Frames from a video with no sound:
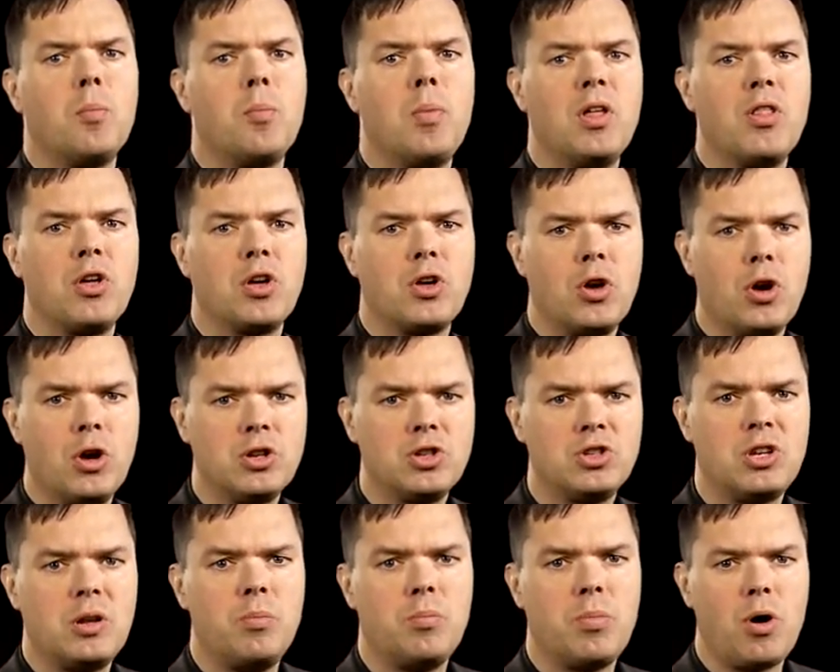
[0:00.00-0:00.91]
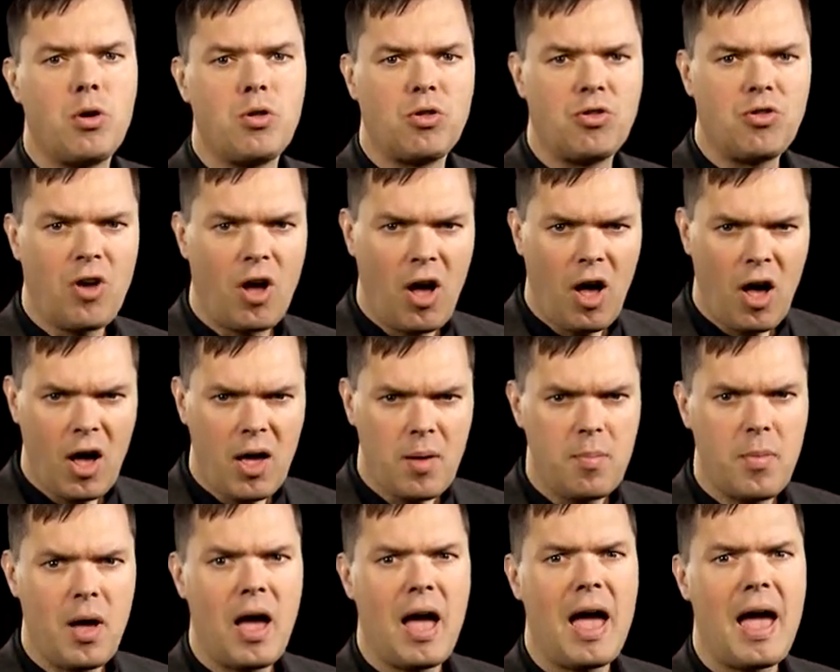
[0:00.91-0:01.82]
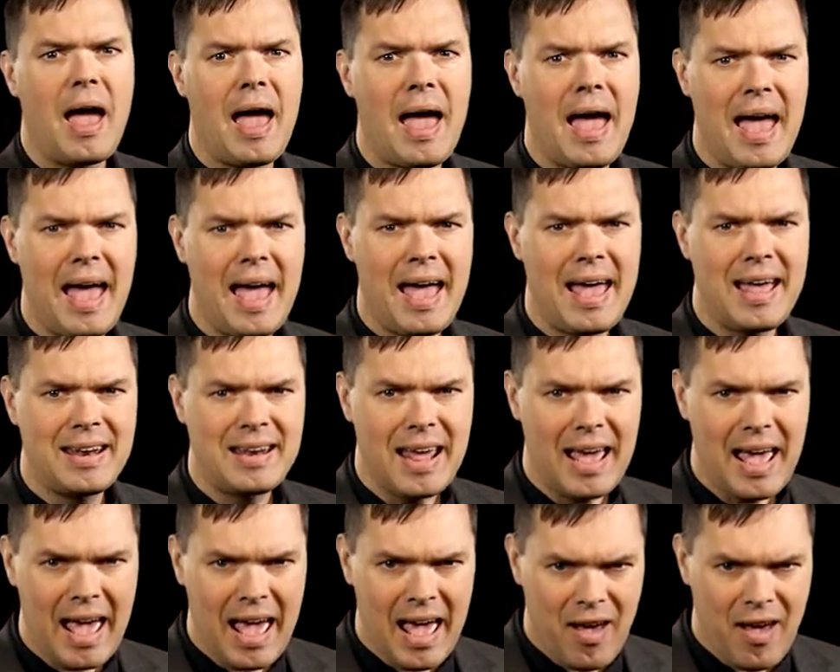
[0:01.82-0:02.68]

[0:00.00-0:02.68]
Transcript: but the cost in both time and